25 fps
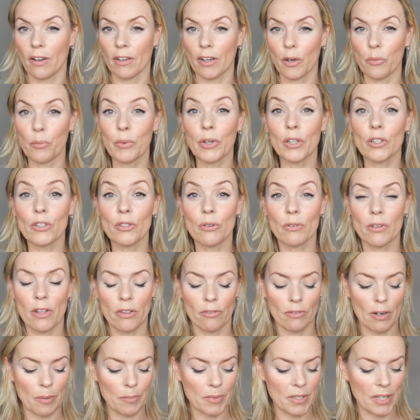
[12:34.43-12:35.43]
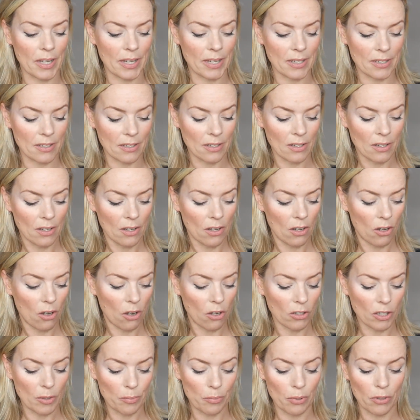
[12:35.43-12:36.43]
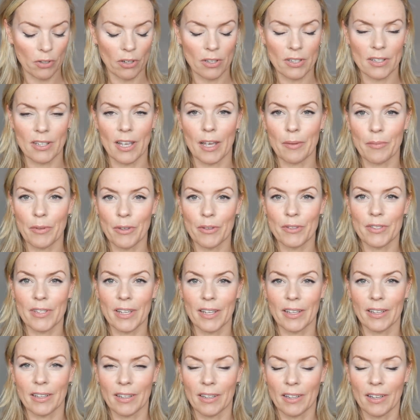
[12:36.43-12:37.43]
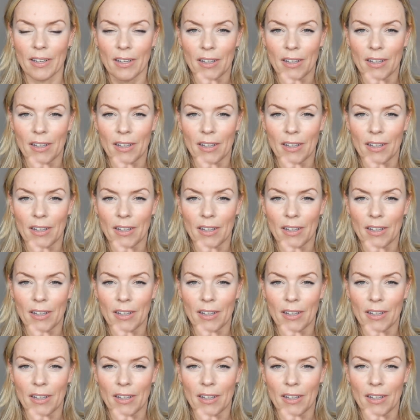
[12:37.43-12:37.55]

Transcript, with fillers: And I will do another update on the products that I'm using.